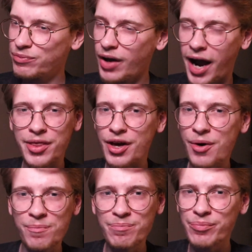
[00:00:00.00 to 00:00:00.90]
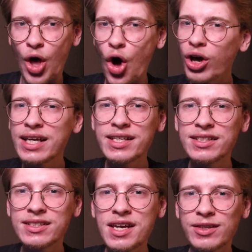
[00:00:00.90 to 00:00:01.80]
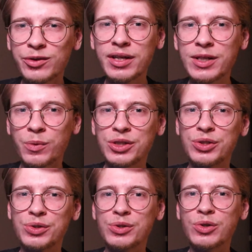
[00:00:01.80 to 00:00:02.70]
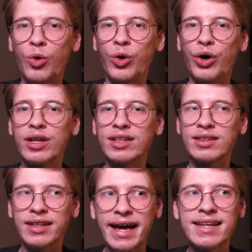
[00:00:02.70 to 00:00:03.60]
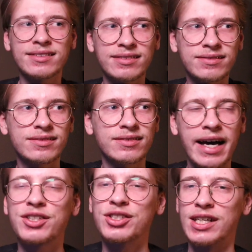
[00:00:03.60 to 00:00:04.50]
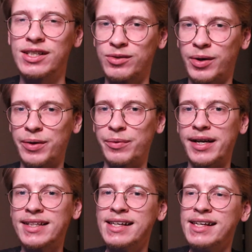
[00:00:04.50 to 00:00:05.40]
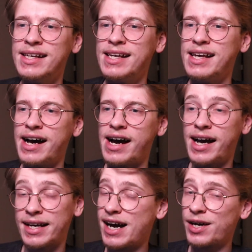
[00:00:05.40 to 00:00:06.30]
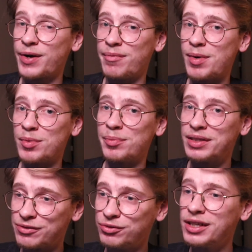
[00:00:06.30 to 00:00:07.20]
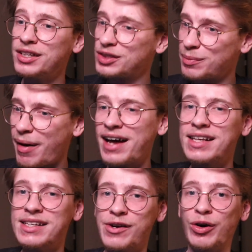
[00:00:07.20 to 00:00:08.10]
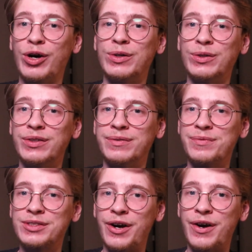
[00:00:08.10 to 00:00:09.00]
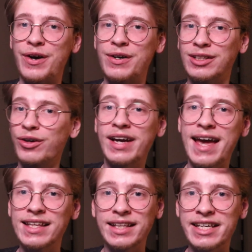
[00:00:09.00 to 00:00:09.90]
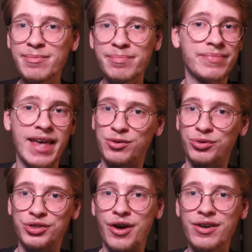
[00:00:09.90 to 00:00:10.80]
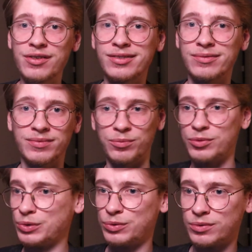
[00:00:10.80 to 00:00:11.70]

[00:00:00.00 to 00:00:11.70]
either early this year, 2022, or late last year, 21. I can't quite remember, but the footage is about a year old. So, long hair Liam has returned. Well,